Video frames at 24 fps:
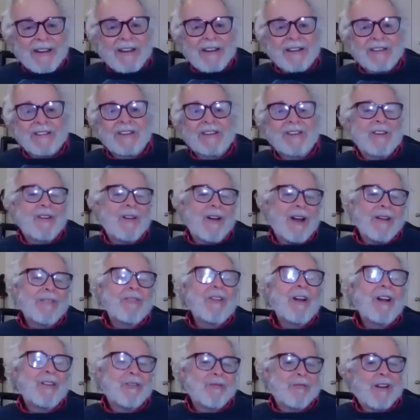I said, I've
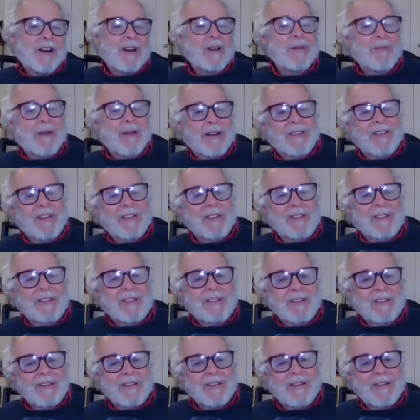got to write about
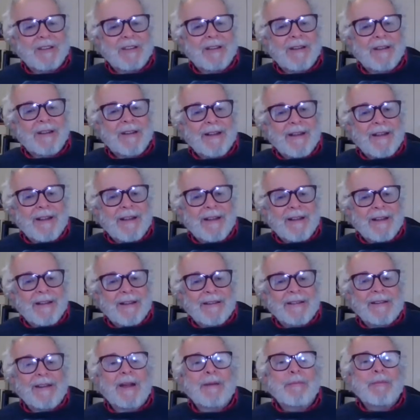this.
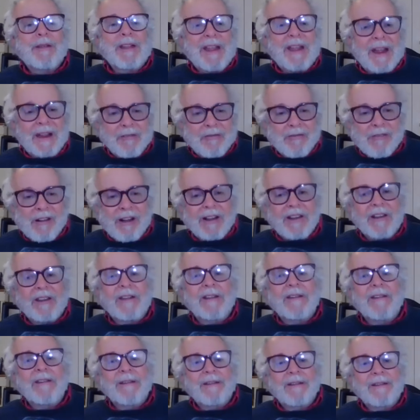And I began
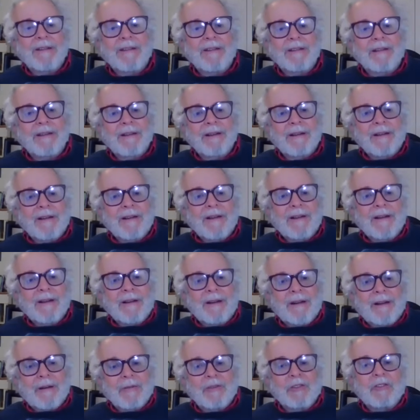writing
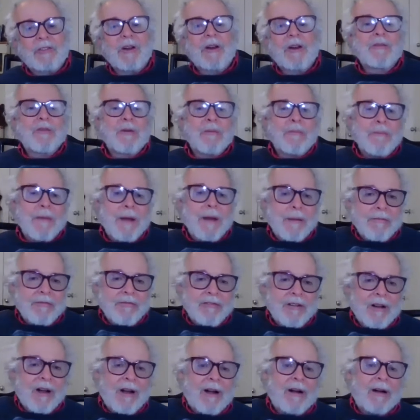sort of a
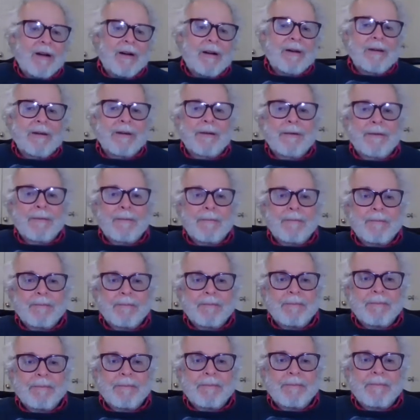memoir,
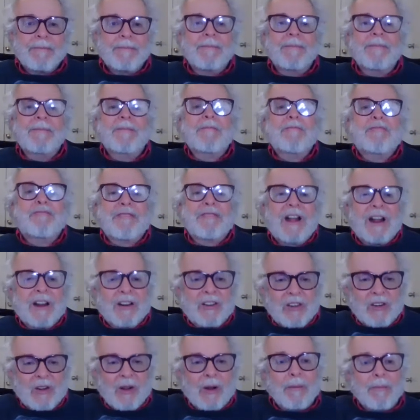
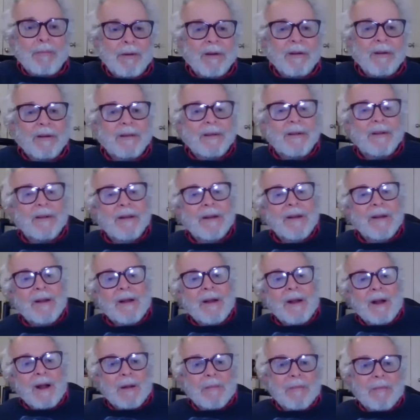practical book
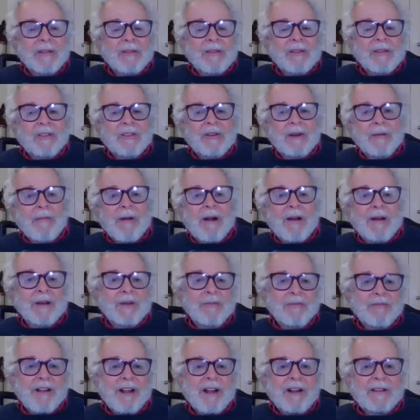about the shamanic
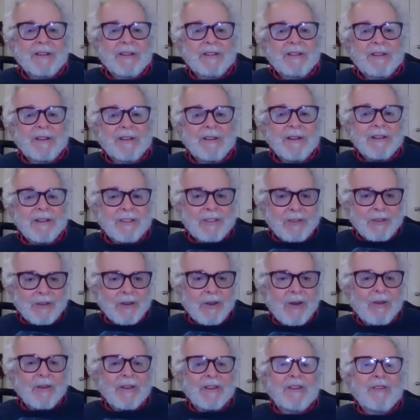practice. And it's
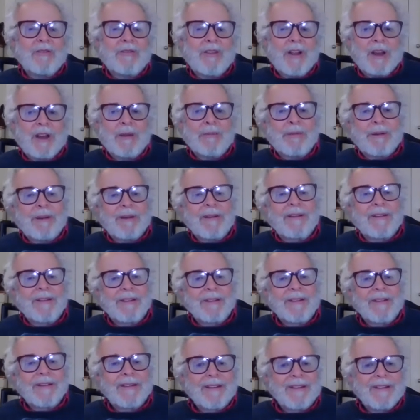slowly developing
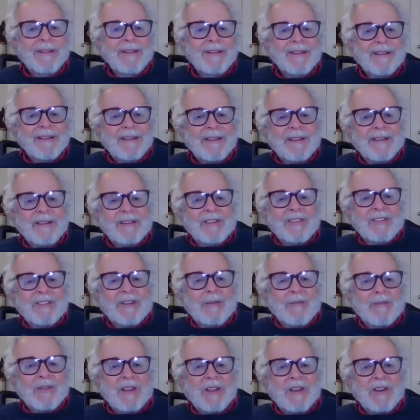into
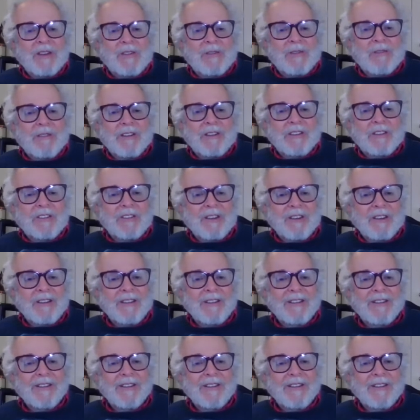something interesting.